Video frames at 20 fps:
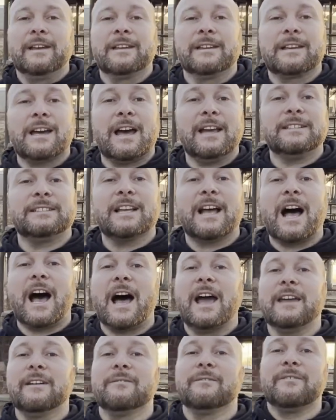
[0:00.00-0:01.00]
guys,
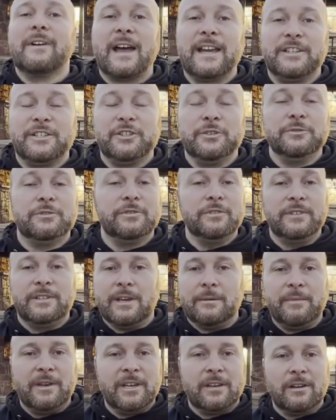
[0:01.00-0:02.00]
I invite you to
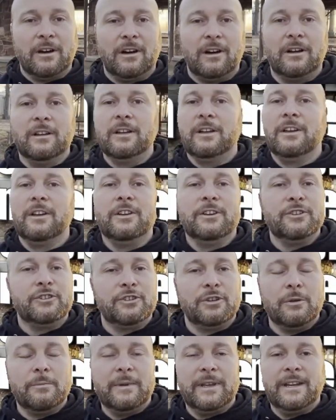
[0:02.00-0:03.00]
give me a call,
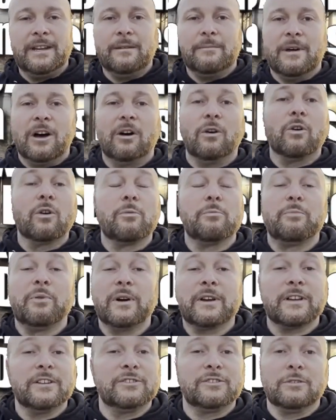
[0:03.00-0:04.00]
shoot me an email, or
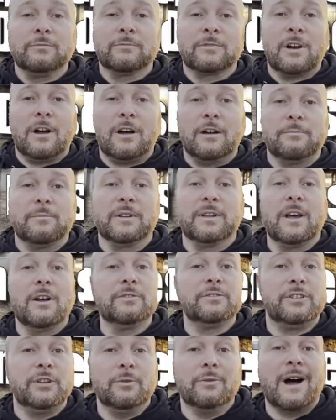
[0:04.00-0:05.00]
book a Zoom call below
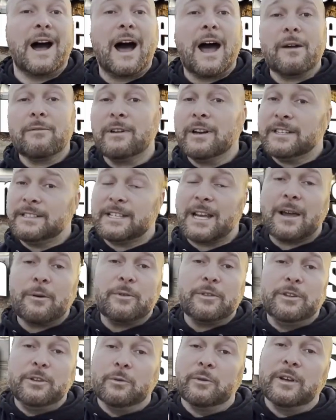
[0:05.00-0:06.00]
too. I want to chat with you.